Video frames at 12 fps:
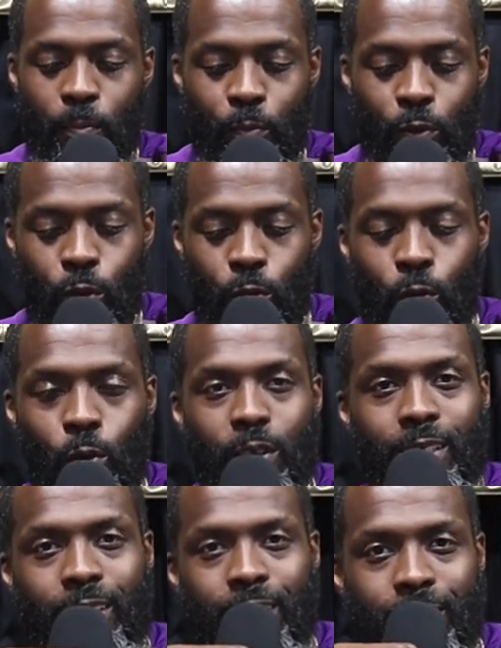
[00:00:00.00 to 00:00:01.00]
You going
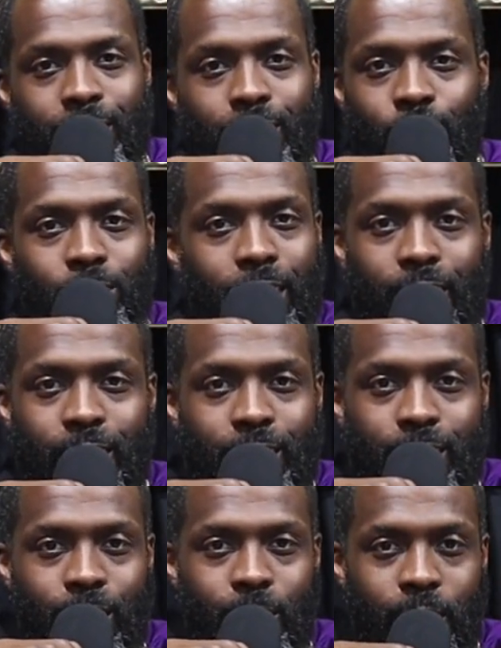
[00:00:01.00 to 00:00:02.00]
against this. You're not
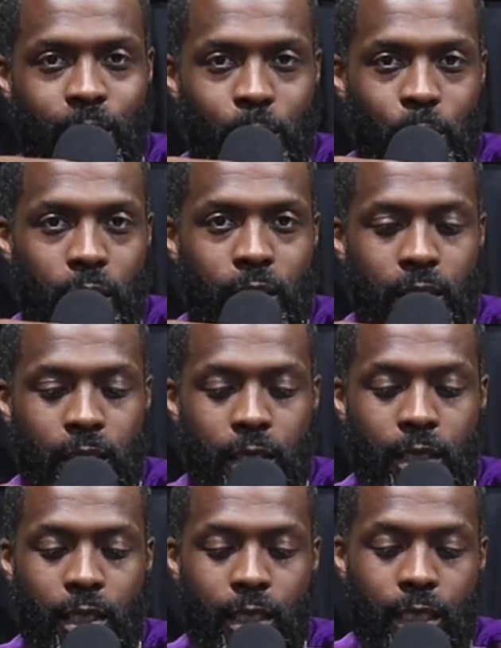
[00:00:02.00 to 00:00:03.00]
considering your brother.
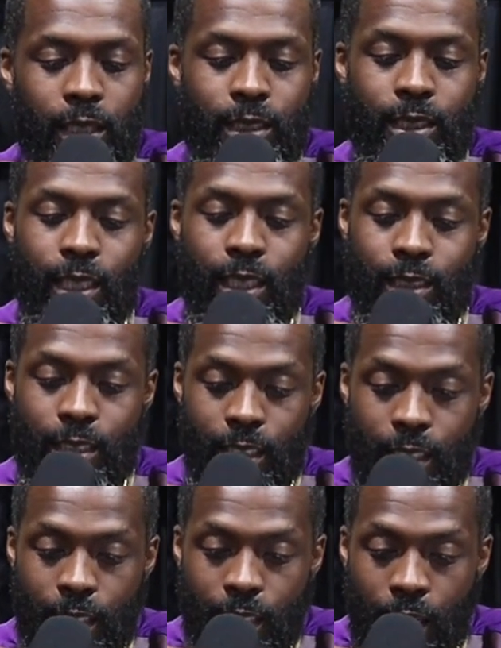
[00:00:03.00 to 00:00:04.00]
It says,
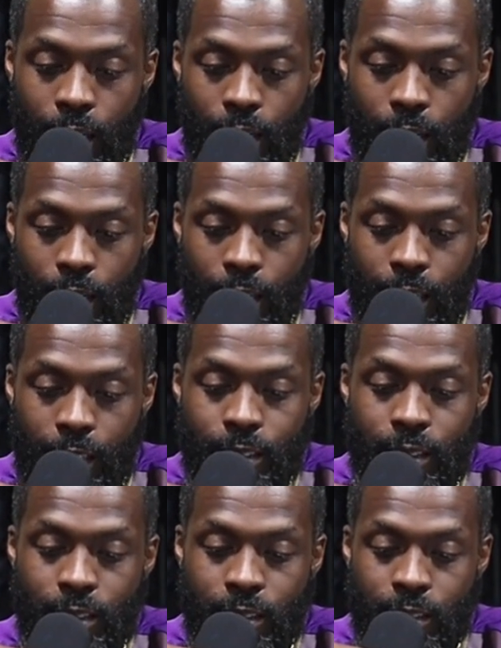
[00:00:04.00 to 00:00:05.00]
let us
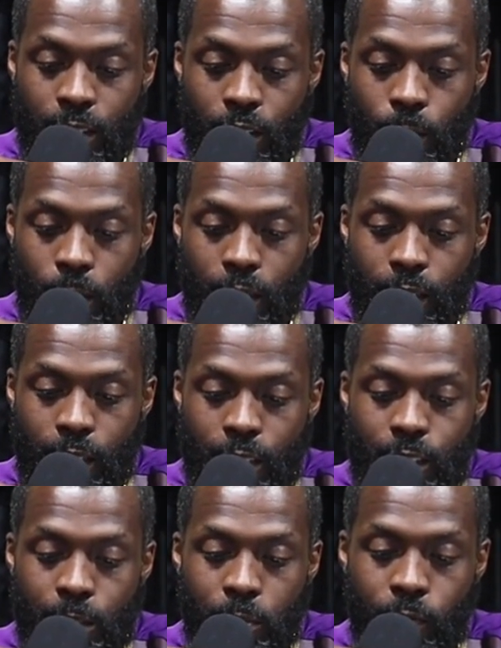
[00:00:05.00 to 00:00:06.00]
consider one another
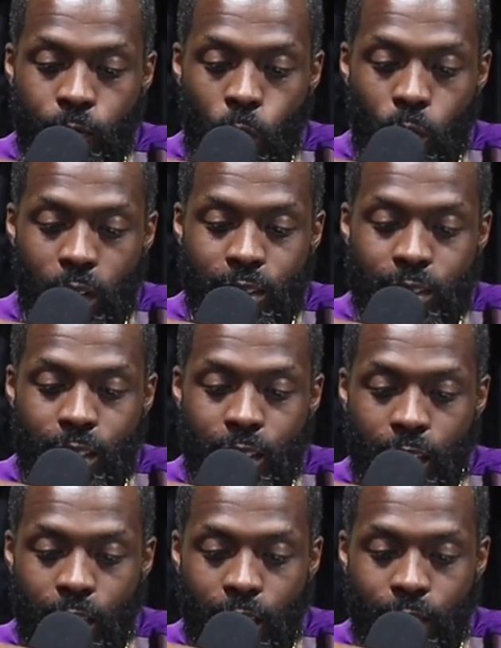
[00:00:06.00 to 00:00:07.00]
to provoke unto
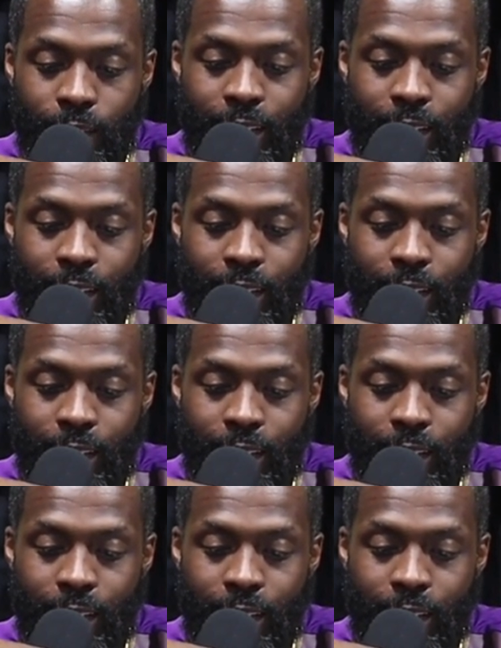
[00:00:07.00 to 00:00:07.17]
love and